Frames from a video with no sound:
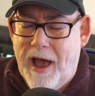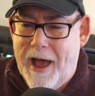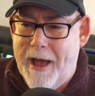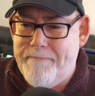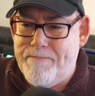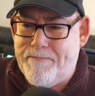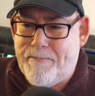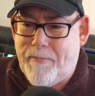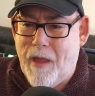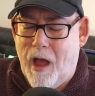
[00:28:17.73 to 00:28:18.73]
Um,
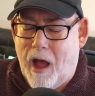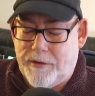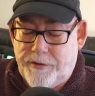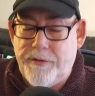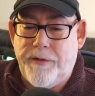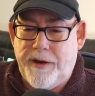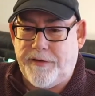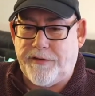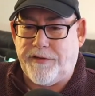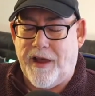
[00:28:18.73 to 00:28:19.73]
I do need
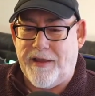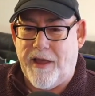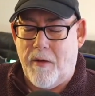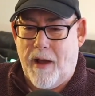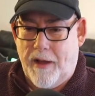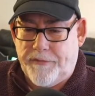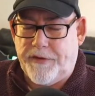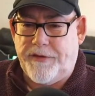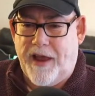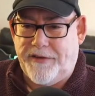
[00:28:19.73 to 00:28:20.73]
to say, though, after
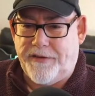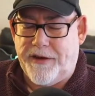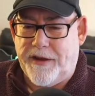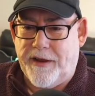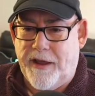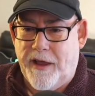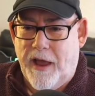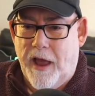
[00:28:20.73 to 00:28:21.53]
testing,